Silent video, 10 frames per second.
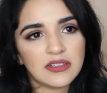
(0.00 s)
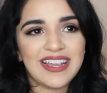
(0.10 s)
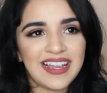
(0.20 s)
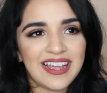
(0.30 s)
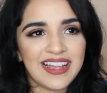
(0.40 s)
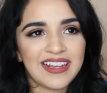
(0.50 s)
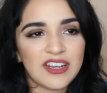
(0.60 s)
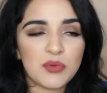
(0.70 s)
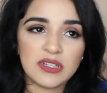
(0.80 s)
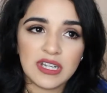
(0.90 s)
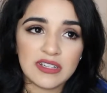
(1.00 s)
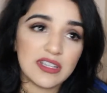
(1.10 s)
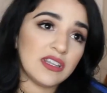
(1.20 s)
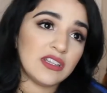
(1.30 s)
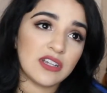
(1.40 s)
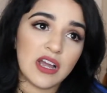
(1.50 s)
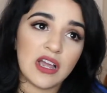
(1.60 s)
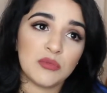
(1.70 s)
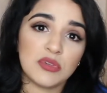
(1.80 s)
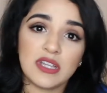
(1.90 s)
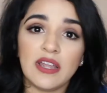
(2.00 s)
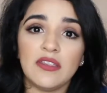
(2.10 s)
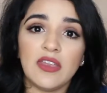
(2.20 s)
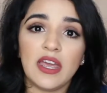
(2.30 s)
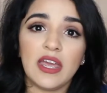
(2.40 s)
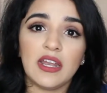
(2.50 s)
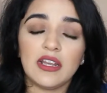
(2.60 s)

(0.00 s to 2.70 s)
and my dentist at the time said that